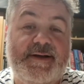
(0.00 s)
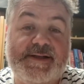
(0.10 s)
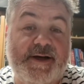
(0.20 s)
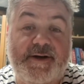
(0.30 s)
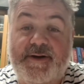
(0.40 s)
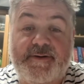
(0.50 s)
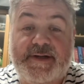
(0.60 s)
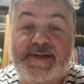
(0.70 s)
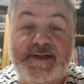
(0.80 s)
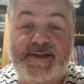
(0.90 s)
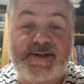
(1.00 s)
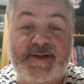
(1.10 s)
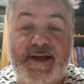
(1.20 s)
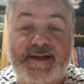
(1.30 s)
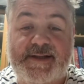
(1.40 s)
So congratulations
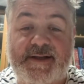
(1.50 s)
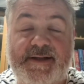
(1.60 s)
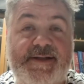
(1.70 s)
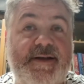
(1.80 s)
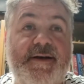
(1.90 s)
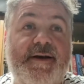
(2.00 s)
on getting to this.